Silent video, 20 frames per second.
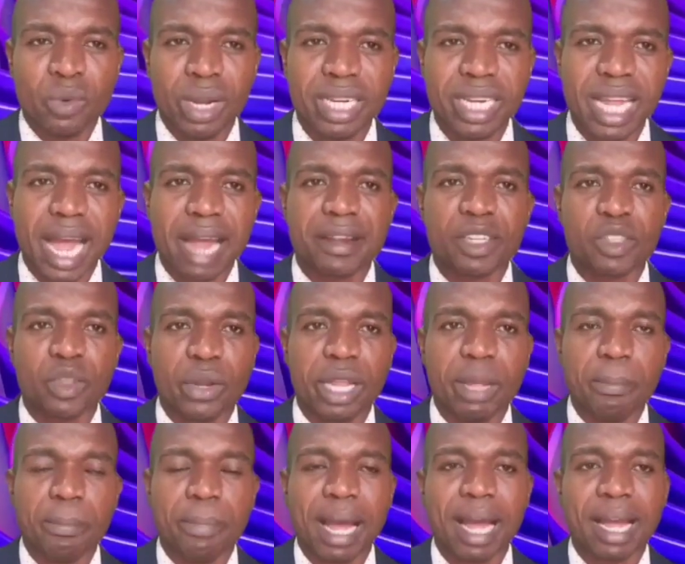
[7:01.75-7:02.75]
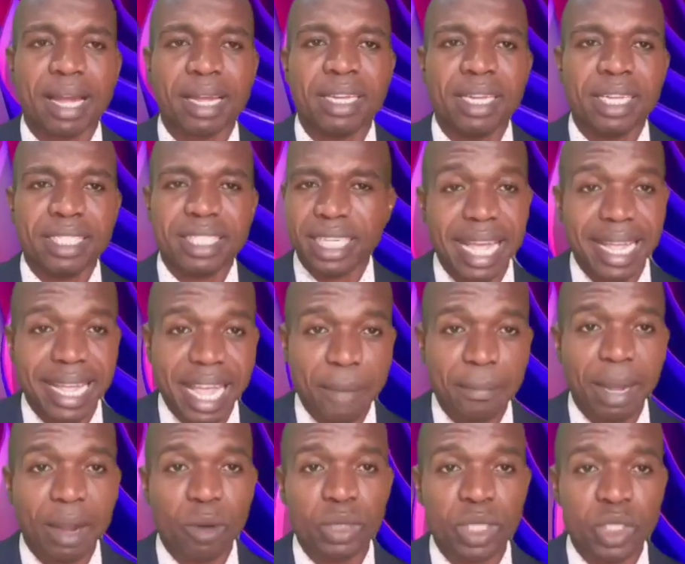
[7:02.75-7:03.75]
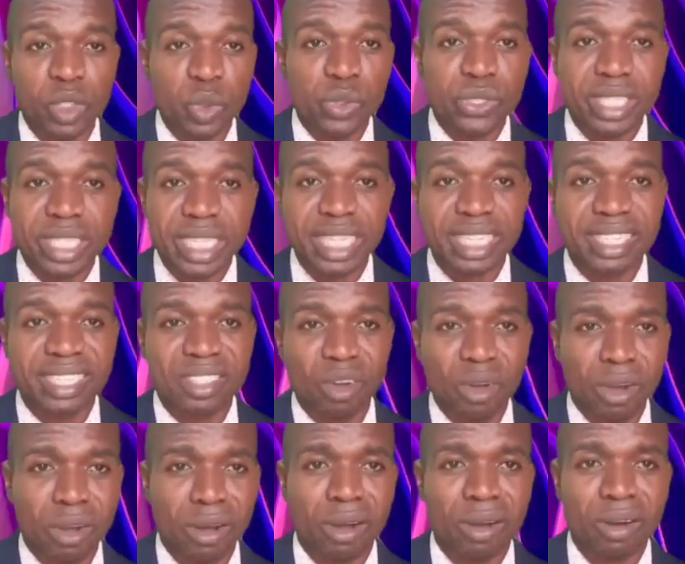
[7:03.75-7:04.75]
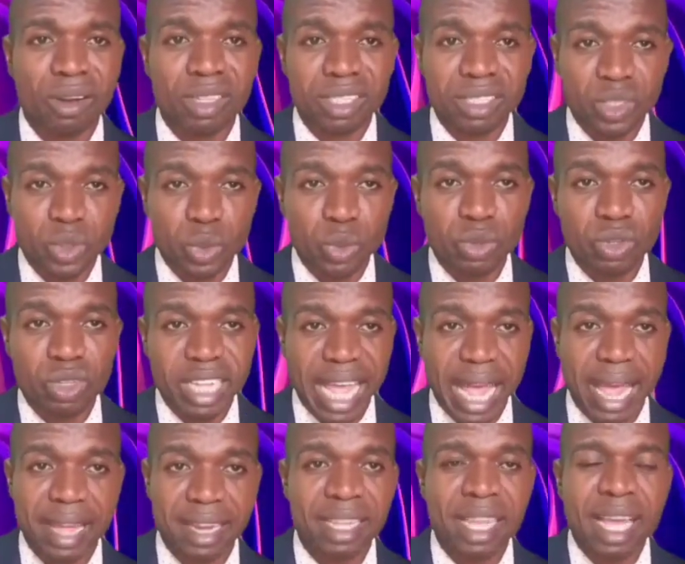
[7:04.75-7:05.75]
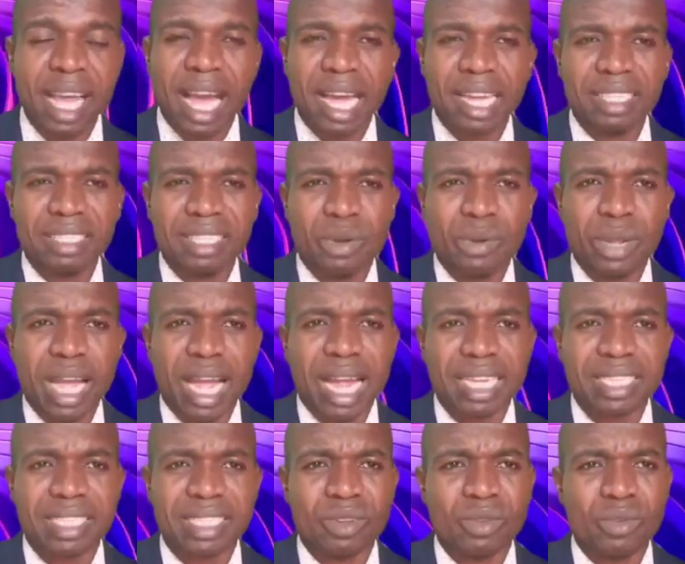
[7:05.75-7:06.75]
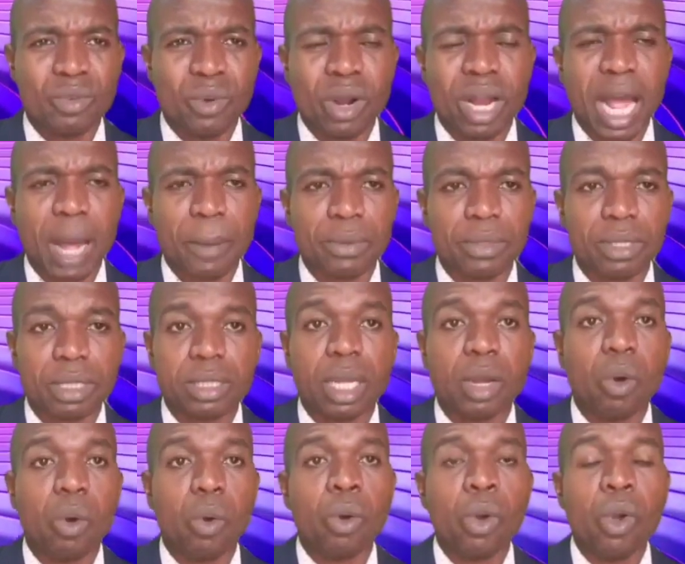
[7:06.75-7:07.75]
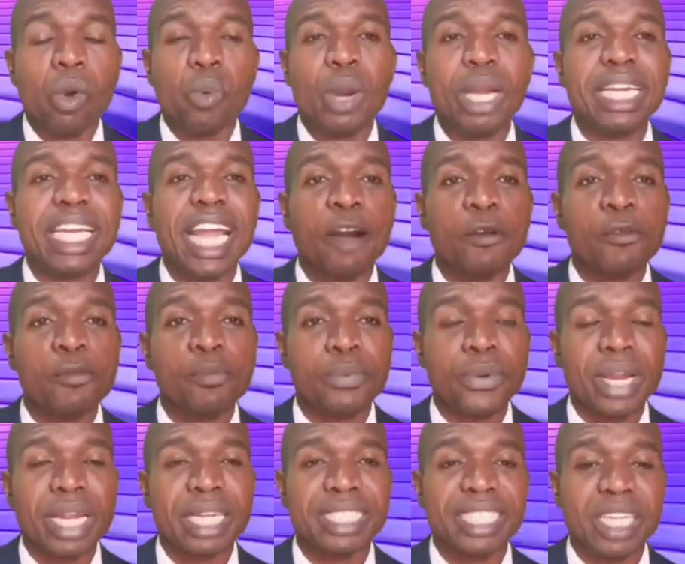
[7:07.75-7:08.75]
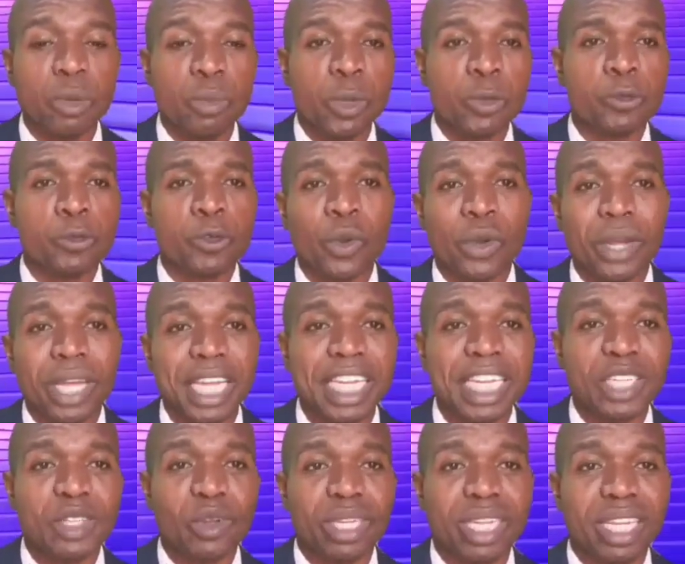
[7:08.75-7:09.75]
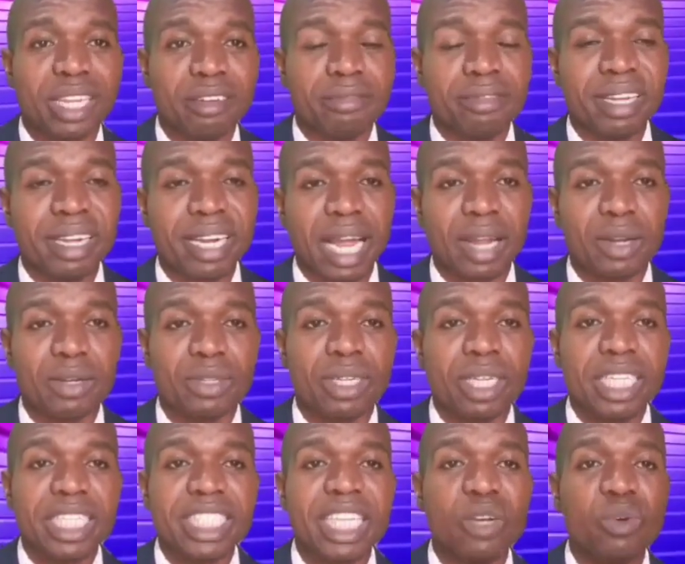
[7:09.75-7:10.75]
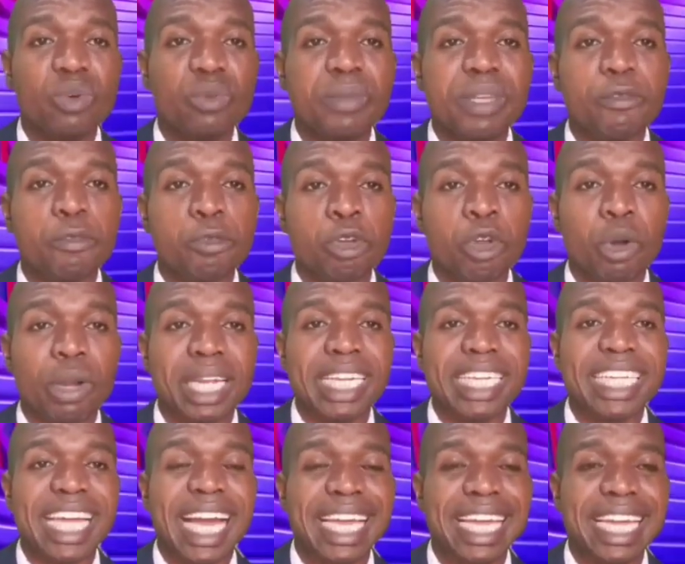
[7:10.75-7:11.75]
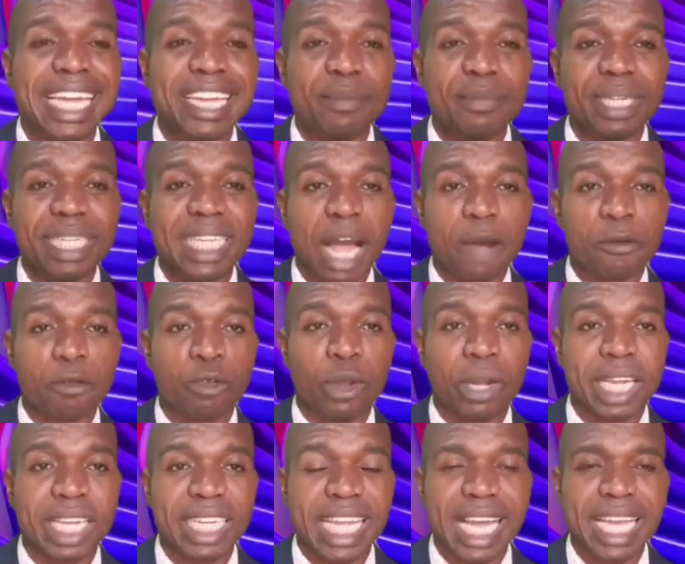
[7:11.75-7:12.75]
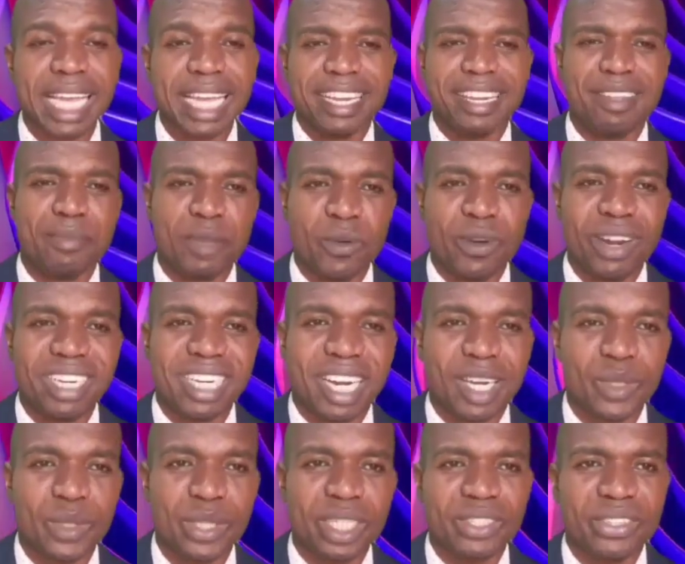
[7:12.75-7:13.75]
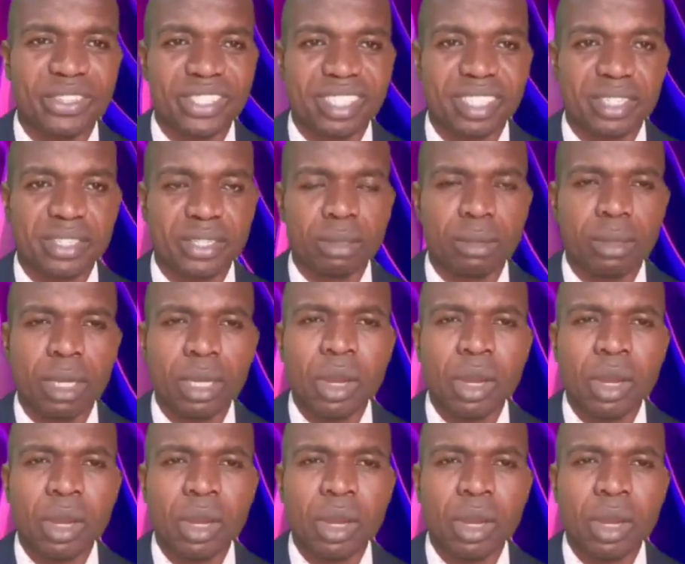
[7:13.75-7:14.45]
when they are returning back, they came back with two sticks, two cans, and they were asking what happened. They said, oh, when they are praying, they will be flogging it on the ground, they will be flogging their enemy, they are flogging their enemy when they are doing those things.